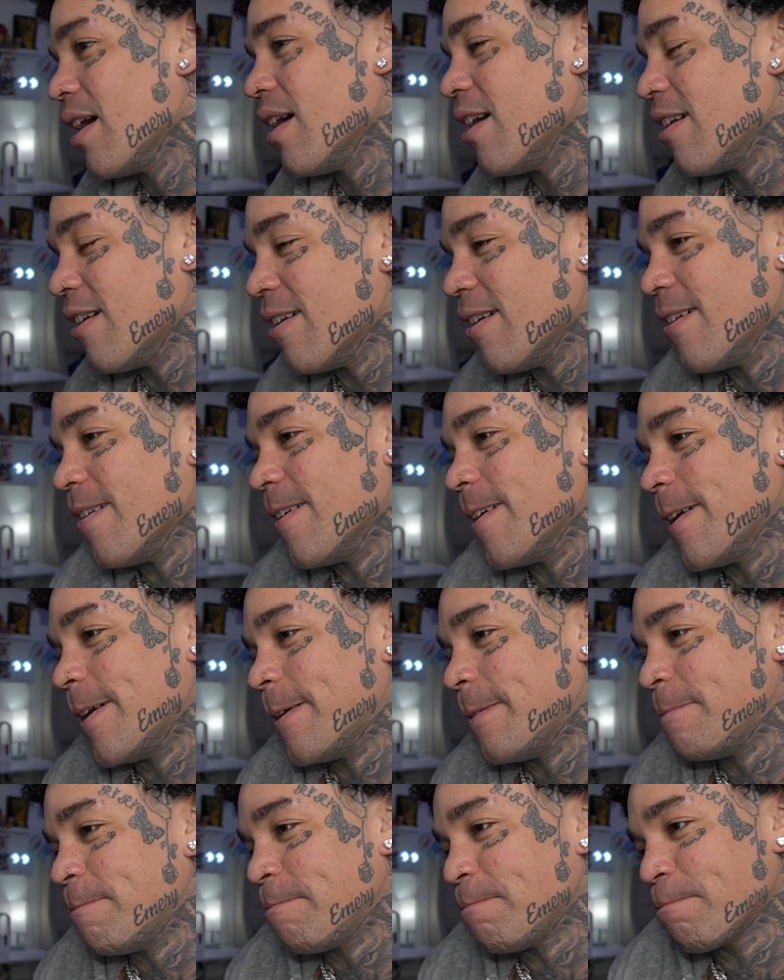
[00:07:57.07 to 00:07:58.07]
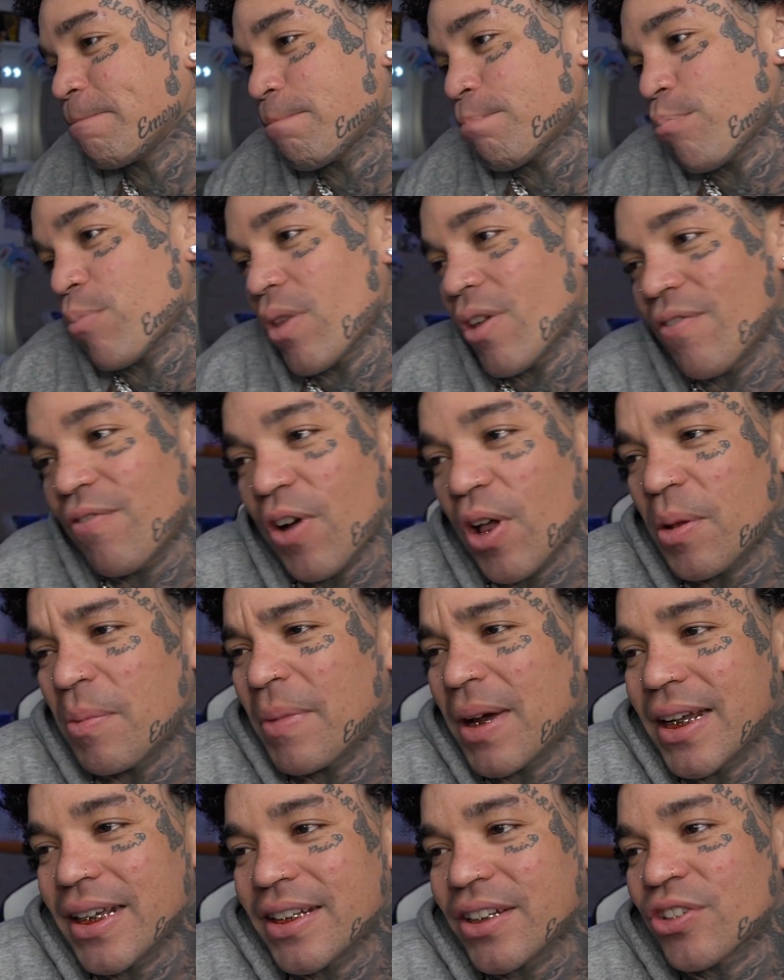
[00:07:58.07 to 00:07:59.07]
Um, follow
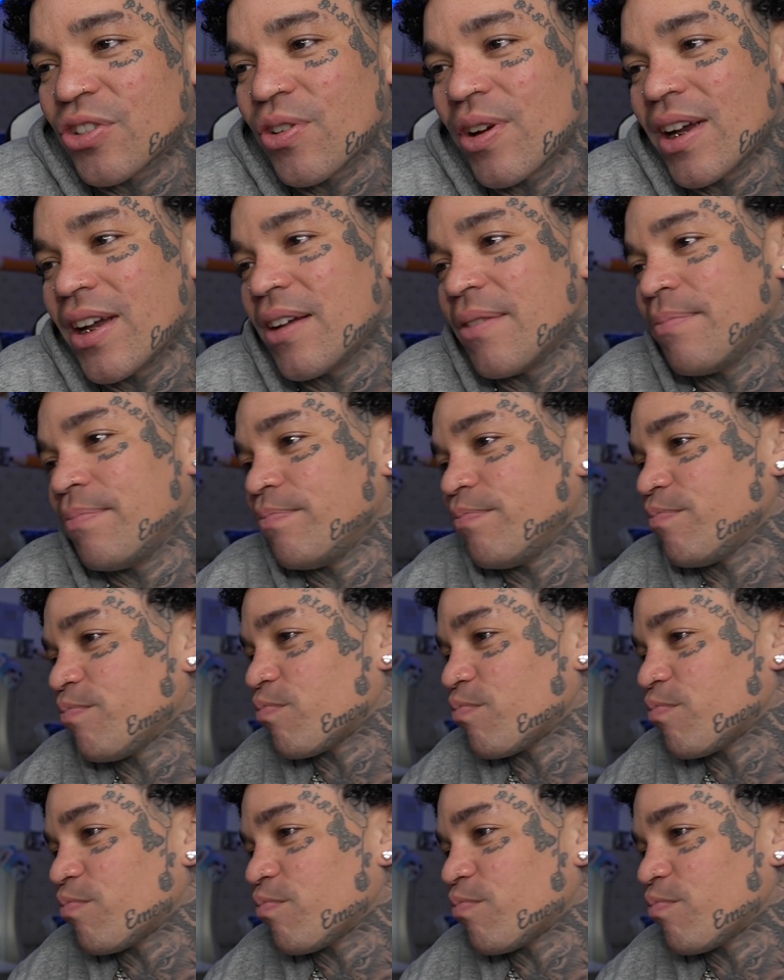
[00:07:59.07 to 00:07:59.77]
my Instagram